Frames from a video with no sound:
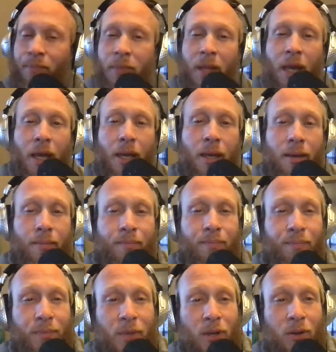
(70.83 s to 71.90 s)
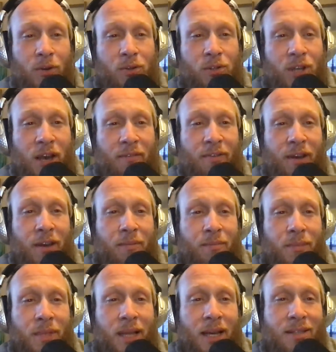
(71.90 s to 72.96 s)
Hey, you know who's Jefe?
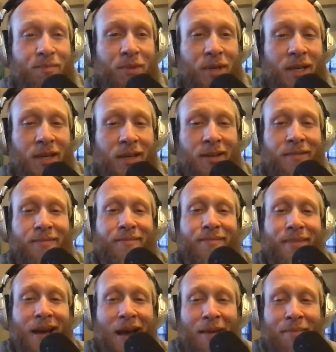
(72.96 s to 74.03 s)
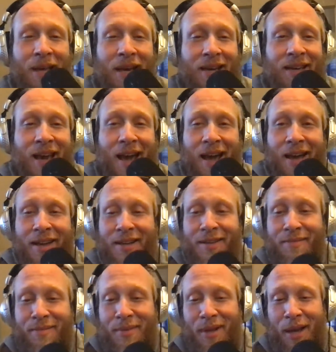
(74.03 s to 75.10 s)
That's me. I'm that guy.
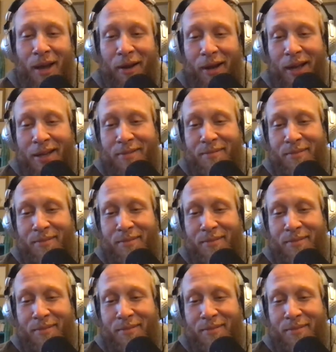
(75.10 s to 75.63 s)
All right.